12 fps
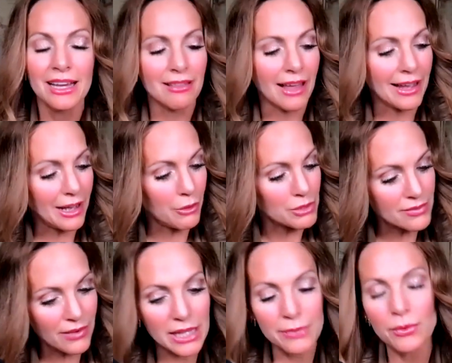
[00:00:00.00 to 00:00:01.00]
Like, I was
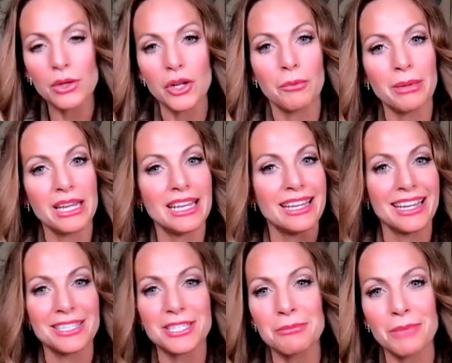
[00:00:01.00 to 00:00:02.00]
faithful and obedient. I
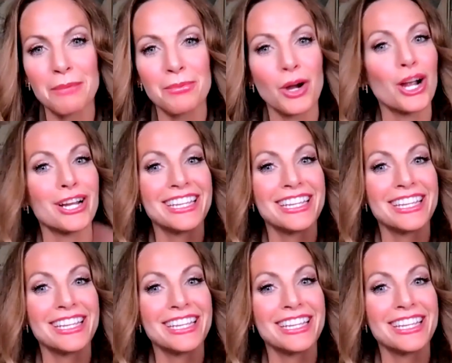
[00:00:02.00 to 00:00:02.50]
did my part.